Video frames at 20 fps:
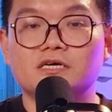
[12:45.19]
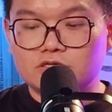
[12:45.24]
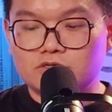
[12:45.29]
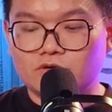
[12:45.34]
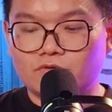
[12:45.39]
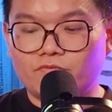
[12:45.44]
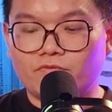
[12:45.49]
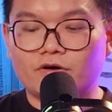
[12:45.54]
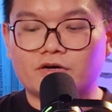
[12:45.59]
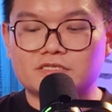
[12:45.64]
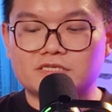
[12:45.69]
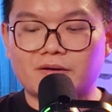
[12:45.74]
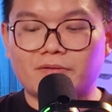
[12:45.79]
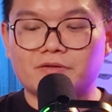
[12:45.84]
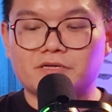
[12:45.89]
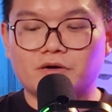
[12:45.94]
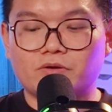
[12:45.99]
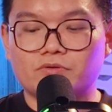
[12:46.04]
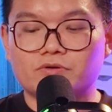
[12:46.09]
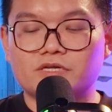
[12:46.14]
So for some
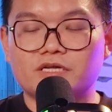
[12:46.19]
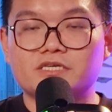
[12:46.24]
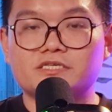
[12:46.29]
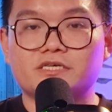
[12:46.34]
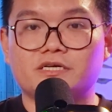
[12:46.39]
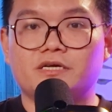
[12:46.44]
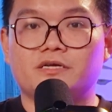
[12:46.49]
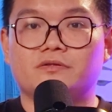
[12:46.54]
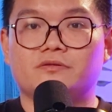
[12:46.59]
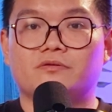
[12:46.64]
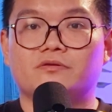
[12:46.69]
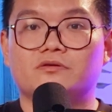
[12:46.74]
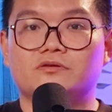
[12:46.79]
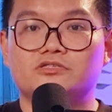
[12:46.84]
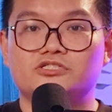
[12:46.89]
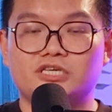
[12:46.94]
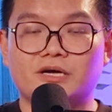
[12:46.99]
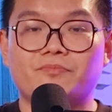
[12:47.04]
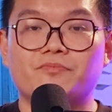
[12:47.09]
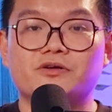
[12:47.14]
of the owners in
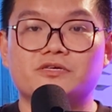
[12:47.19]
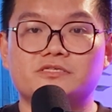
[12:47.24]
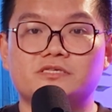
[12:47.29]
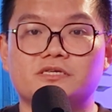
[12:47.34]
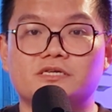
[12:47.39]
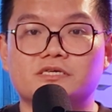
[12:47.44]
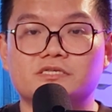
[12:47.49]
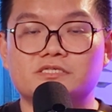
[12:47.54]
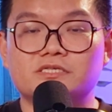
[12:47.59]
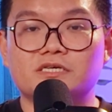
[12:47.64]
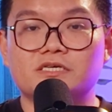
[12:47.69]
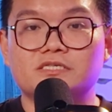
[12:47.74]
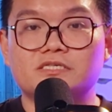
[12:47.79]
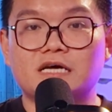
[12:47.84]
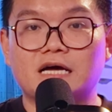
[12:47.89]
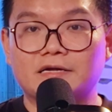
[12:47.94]
Gem Residences,